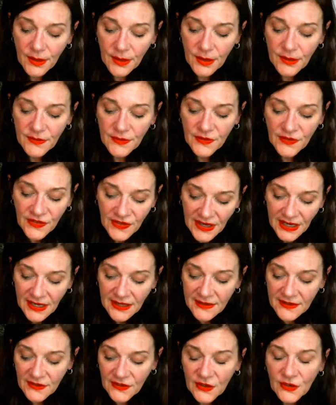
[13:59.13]
seeing the
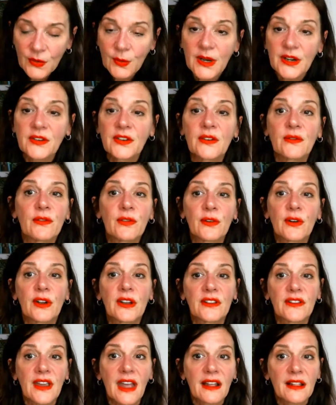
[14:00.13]
situation for
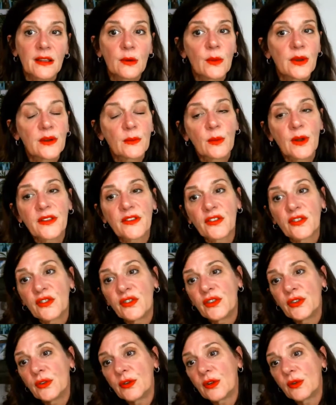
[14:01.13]
exactly what
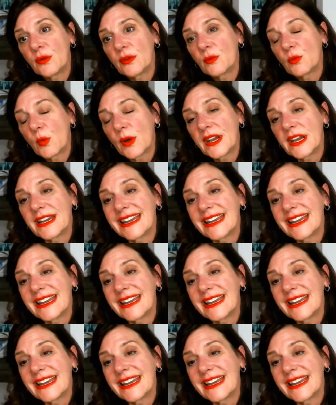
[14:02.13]
it